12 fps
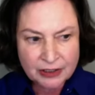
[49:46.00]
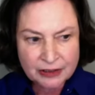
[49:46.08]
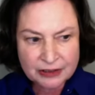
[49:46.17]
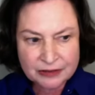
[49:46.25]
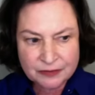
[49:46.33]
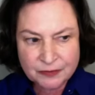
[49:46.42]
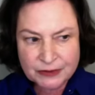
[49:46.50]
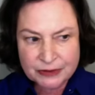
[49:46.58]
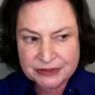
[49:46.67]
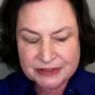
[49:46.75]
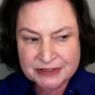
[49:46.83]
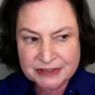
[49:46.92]
it
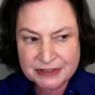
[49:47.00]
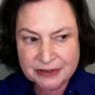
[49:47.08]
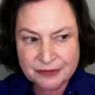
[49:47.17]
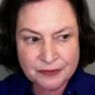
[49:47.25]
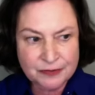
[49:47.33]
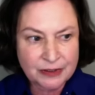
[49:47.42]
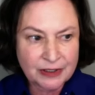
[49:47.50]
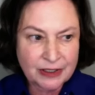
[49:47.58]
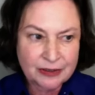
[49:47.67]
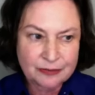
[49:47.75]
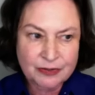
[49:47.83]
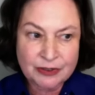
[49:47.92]
feels as if
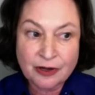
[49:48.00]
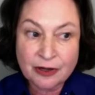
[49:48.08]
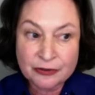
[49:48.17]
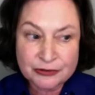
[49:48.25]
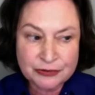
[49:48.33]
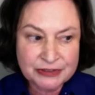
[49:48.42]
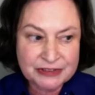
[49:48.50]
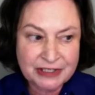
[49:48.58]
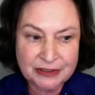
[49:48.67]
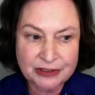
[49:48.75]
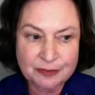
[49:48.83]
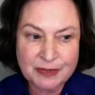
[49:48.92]
the culture is
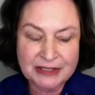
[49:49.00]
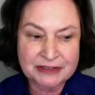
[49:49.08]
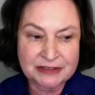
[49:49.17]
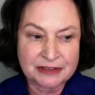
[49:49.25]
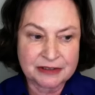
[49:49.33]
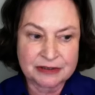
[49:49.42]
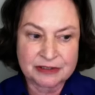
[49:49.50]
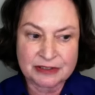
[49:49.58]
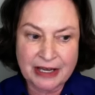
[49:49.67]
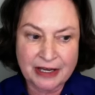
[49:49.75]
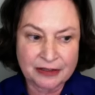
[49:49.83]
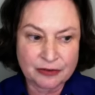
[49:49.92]
sending the message
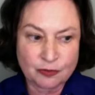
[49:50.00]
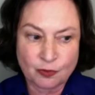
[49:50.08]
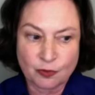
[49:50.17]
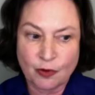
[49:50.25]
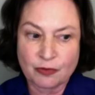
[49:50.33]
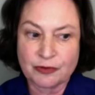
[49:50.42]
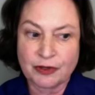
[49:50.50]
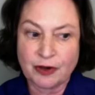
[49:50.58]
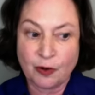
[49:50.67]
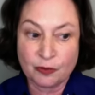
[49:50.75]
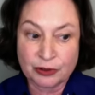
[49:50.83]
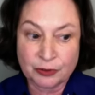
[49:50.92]
that the
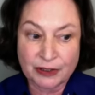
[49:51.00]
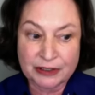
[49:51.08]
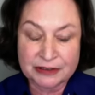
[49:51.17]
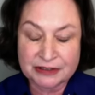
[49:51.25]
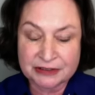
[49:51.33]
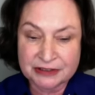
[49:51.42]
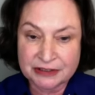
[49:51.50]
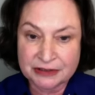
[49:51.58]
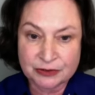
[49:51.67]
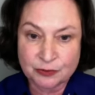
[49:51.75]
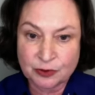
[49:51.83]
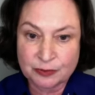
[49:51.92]
only way to succeed as
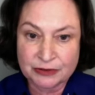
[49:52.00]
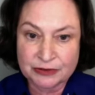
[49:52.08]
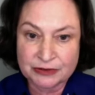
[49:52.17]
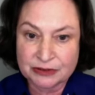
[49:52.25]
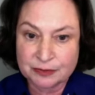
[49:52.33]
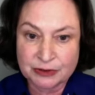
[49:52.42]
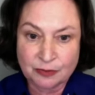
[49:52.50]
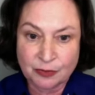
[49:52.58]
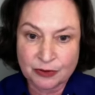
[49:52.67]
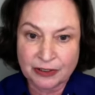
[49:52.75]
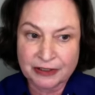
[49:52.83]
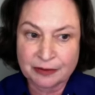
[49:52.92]
a woman is to be more
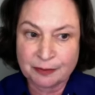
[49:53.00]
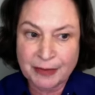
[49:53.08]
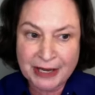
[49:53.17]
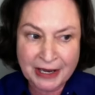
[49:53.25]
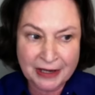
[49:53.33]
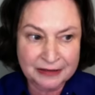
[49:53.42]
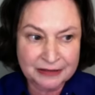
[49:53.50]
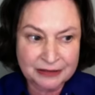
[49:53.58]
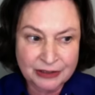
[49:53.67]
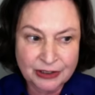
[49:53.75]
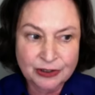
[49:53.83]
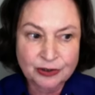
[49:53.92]
like a man,
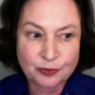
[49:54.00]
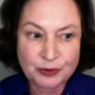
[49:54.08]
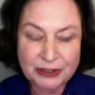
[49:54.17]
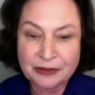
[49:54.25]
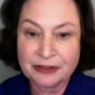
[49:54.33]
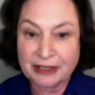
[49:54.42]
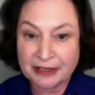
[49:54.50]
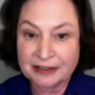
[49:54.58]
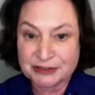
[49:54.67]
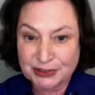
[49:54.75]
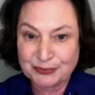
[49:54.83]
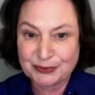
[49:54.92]
we are getting
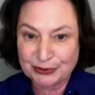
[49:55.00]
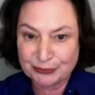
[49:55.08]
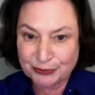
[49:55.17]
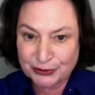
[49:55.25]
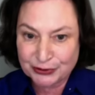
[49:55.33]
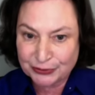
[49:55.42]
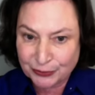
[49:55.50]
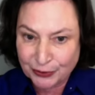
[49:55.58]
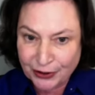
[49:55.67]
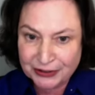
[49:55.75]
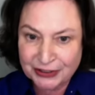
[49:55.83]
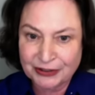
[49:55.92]
something really
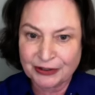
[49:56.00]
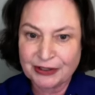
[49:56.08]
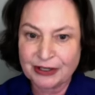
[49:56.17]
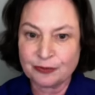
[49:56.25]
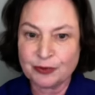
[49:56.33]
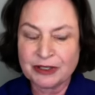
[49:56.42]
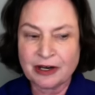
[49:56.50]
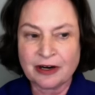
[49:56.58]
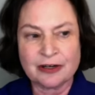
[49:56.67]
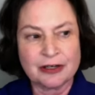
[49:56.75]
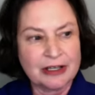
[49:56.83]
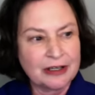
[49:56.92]
wrong here. And we are,